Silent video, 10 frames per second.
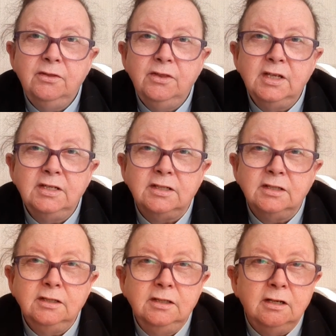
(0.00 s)
That
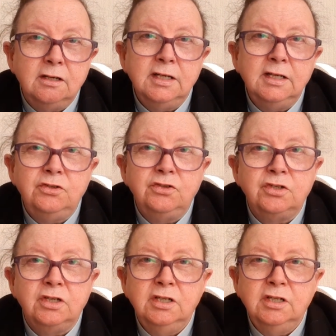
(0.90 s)

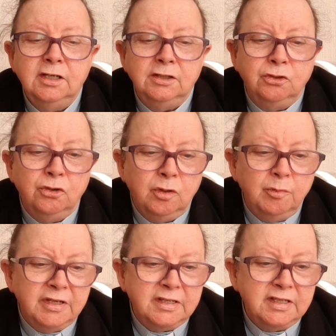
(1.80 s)
courage and
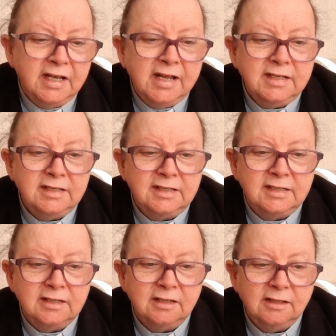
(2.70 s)
common
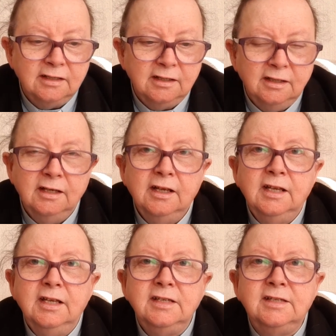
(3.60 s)
sense,
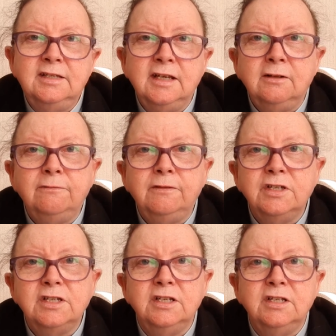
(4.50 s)

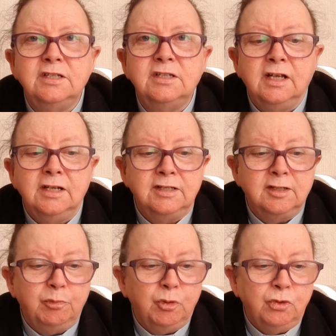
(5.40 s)
selflessness and
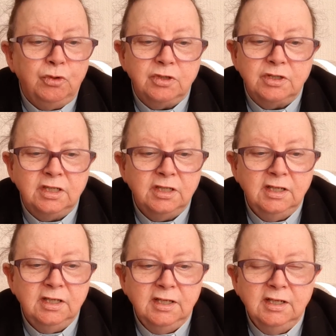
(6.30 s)
support
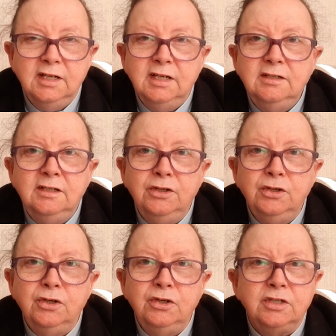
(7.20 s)
did
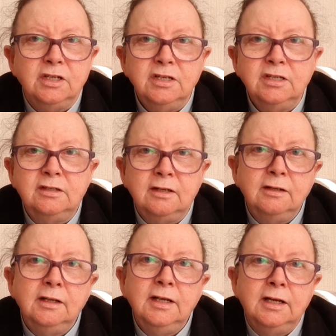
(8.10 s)
not
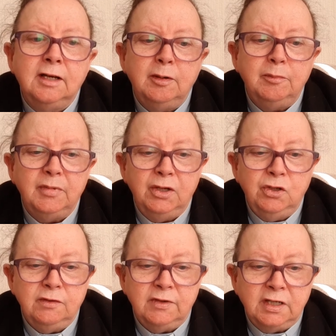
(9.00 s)
suddenly come
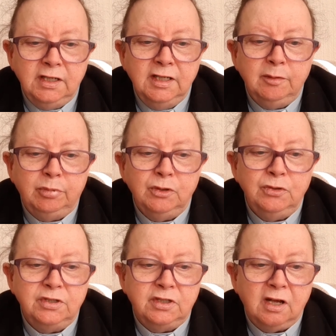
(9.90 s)
out of a clear blue
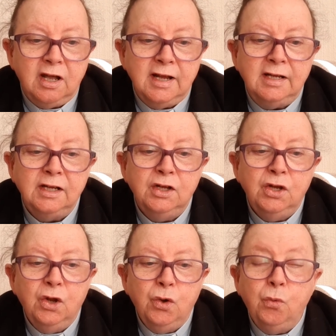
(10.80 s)
sky
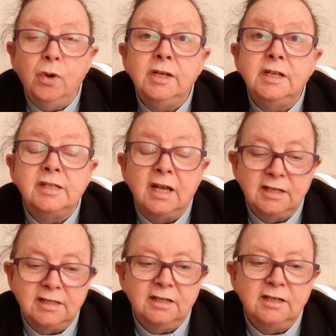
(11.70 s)
when
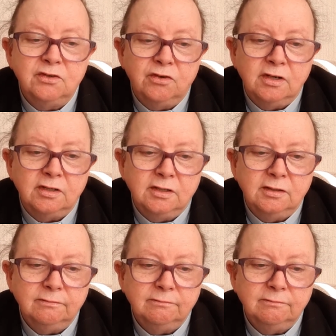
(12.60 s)
disaster struck.